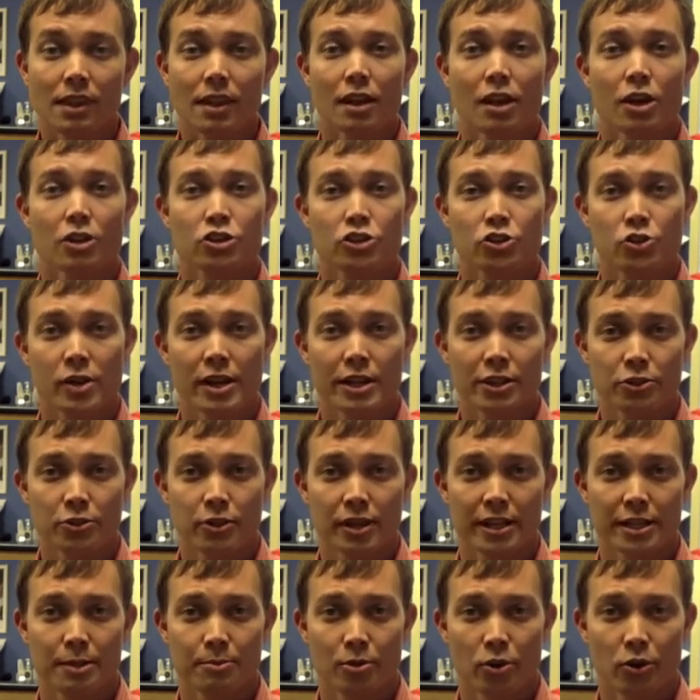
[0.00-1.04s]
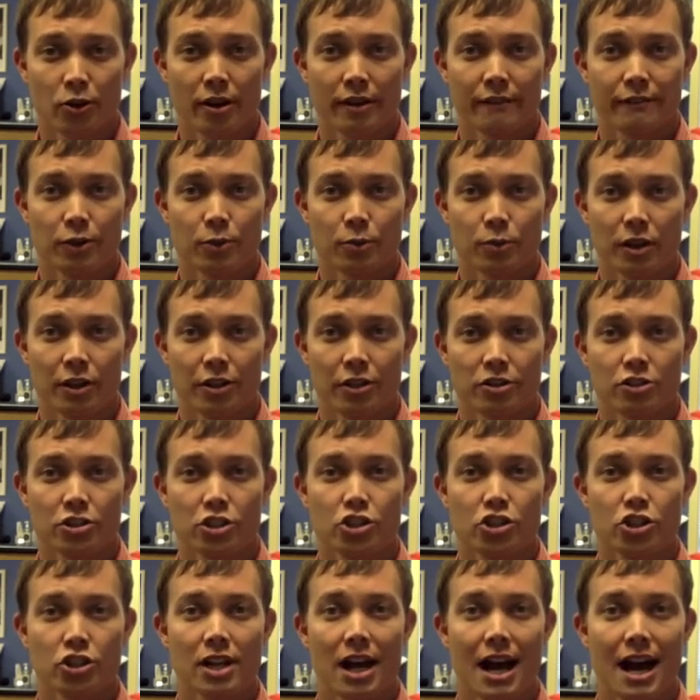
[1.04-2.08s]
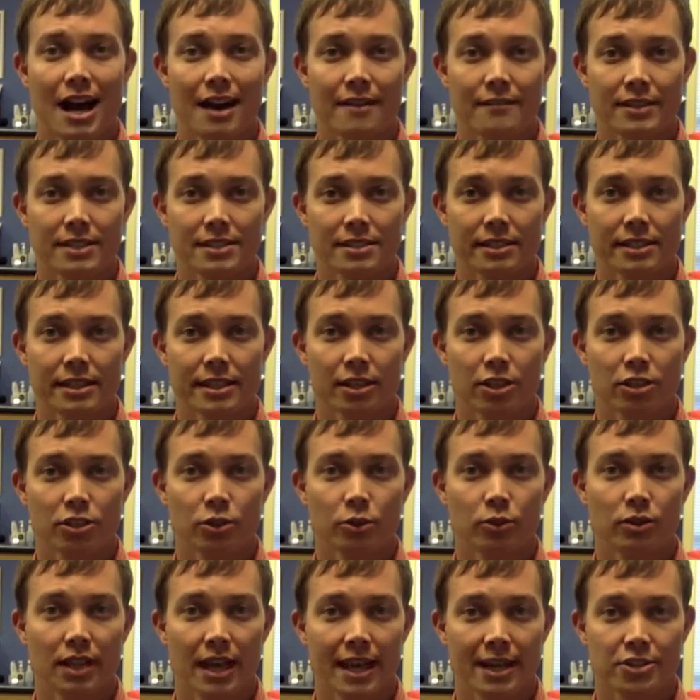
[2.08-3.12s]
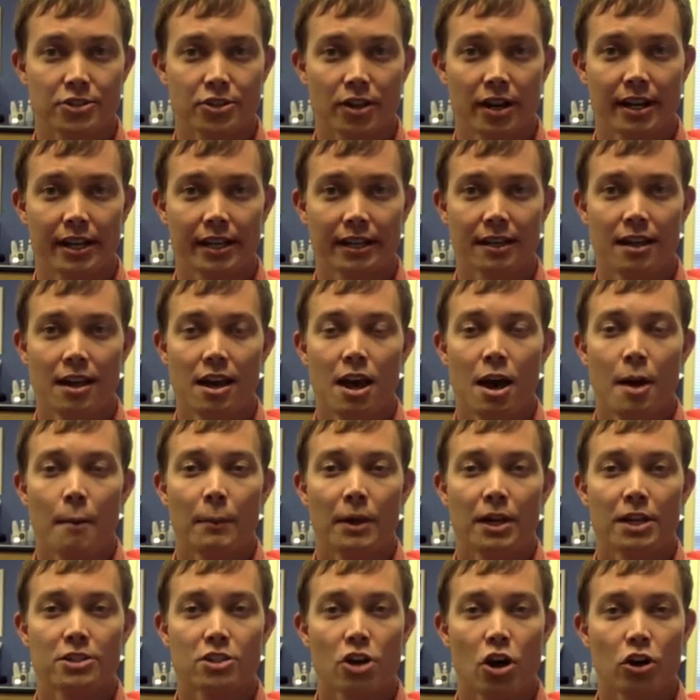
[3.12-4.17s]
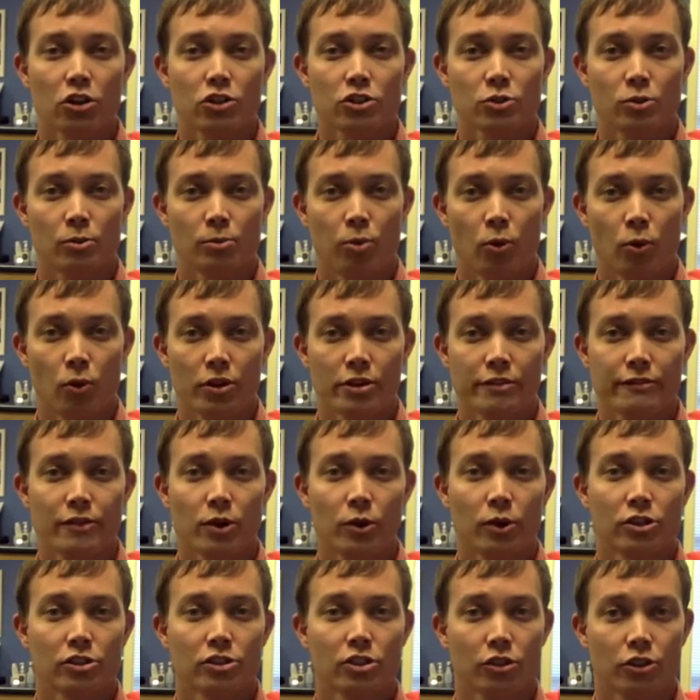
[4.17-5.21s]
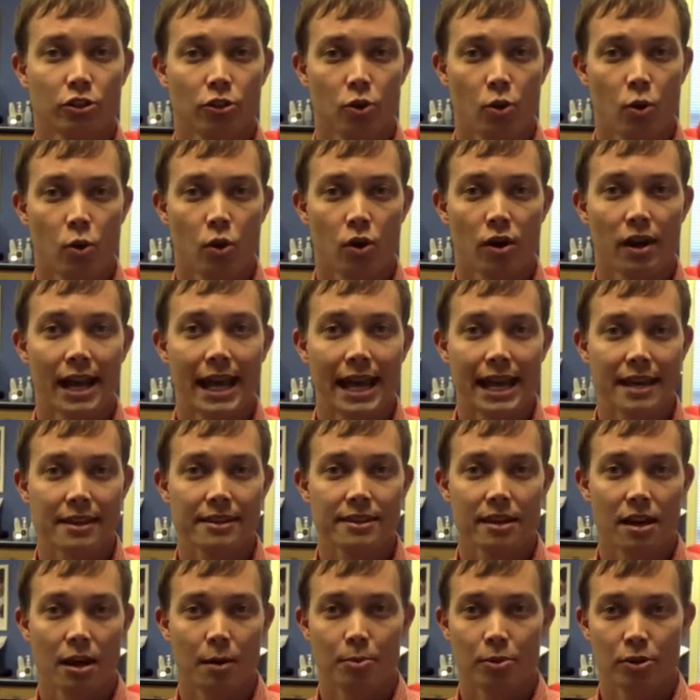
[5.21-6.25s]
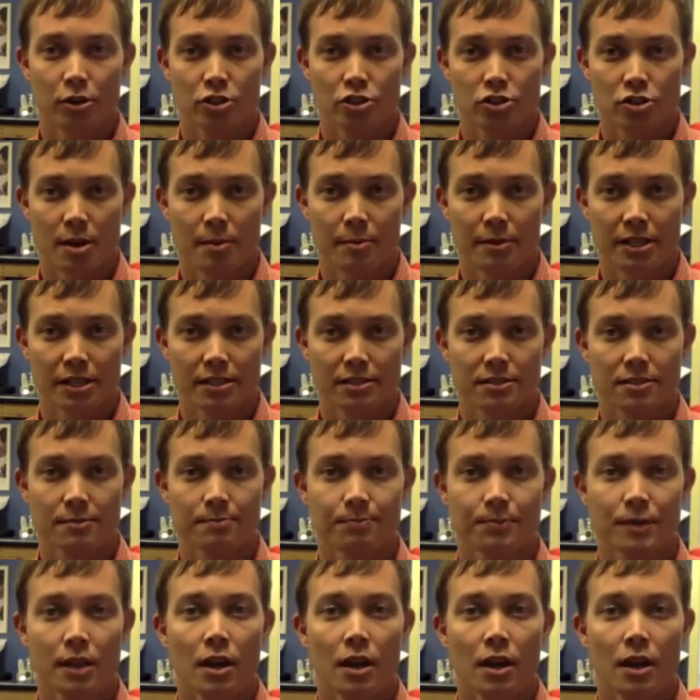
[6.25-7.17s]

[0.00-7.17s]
A strength training program for runners should obviously include leg training, but it's also important to focus on the core and the upper extremities.